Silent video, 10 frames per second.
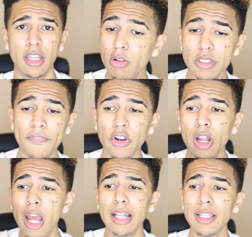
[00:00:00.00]

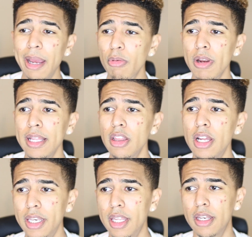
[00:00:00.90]
Kristopher Elaborate
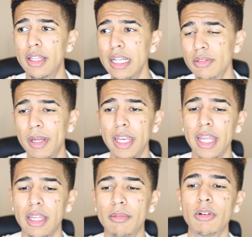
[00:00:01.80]
London. That's my
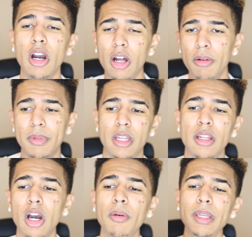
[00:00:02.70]
name. Call me.
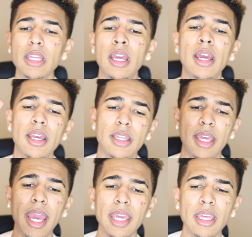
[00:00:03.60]
Call me
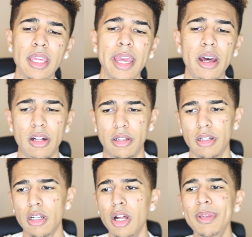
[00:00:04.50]
K-E-L.
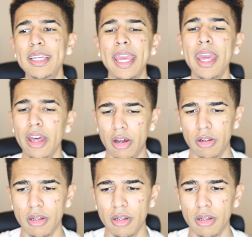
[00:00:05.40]
Call me Kel.